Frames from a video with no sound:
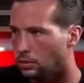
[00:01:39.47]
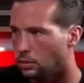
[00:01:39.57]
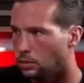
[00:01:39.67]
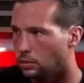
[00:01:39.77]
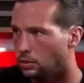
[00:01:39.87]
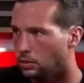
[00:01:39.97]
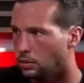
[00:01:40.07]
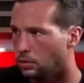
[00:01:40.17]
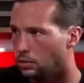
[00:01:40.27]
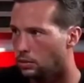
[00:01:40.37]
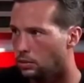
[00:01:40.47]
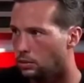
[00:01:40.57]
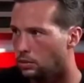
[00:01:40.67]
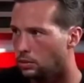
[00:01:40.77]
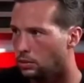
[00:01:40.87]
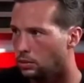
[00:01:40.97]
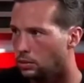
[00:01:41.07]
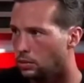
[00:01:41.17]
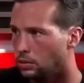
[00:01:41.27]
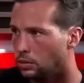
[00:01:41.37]

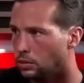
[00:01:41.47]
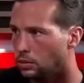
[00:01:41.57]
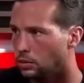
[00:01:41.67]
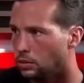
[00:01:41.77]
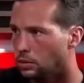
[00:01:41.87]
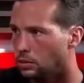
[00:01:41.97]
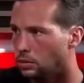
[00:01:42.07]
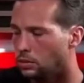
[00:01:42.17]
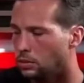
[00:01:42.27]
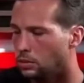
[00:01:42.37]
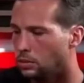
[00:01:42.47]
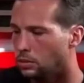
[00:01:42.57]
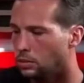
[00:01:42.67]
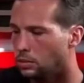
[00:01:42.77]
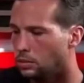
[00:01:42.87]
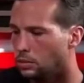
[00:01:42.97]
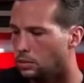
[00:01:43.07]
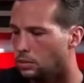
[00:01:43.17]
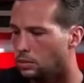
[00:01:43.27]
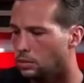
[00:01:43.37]

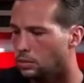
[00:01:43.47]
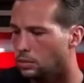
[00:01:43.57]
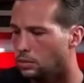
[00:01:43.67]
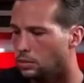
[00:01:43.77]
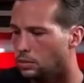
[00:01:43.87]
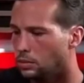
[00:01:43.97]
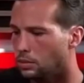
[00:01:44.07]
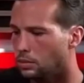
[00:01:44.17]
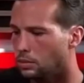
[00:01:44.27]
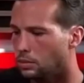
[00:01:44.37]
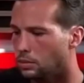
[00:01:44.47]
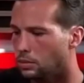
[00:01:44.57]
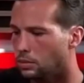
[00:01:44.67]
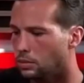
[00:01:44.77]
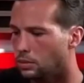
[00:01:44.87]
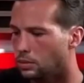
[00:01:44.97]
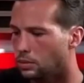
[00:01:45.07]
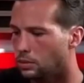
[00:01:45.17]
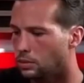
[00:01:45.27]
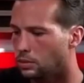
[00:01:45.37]

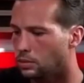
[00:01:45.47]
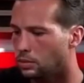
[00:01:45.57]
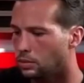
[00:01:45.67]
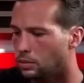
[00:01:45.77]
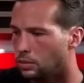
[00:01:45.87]
(silent)